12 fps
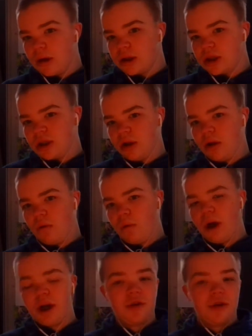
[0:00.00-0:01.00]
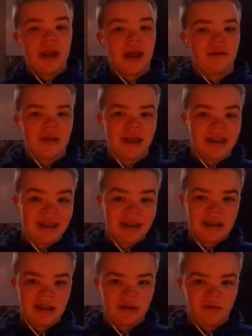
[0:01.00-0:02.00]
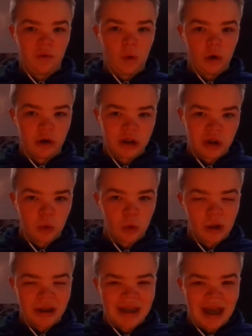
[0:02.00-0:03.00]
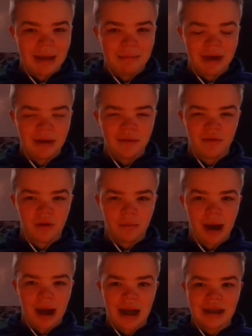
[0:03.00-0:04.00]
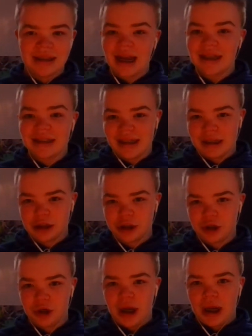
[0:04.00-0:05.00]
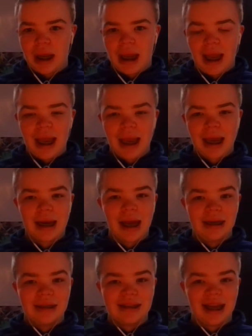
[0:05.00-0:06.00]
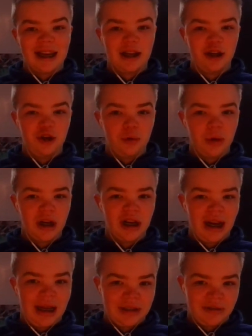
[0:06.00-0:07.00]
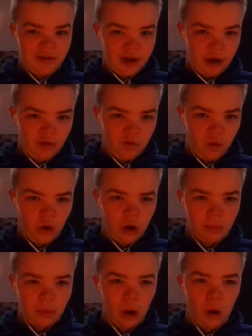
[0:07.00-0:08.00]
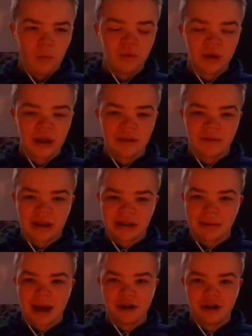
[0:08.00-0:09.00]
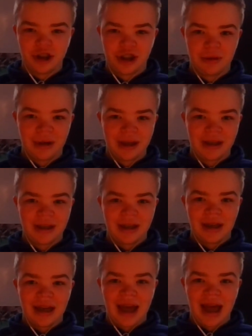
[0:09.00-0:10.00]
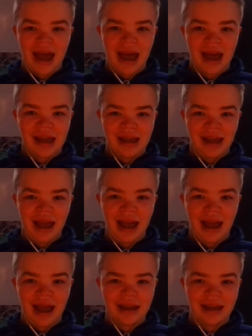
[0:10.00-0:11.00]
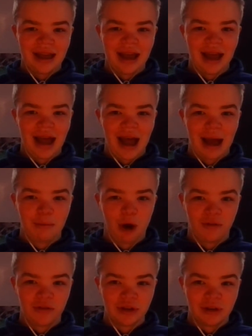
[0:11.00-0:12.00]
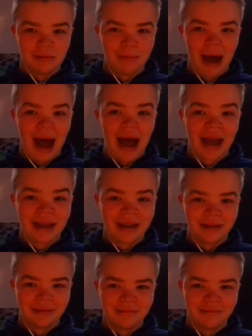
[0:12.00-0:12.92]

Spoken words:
So what do you think of this? It's for a school assignment from my science teacher, and I decided to do it in a nice video form, hopefully giving some energy to it. I'm awful. Bye!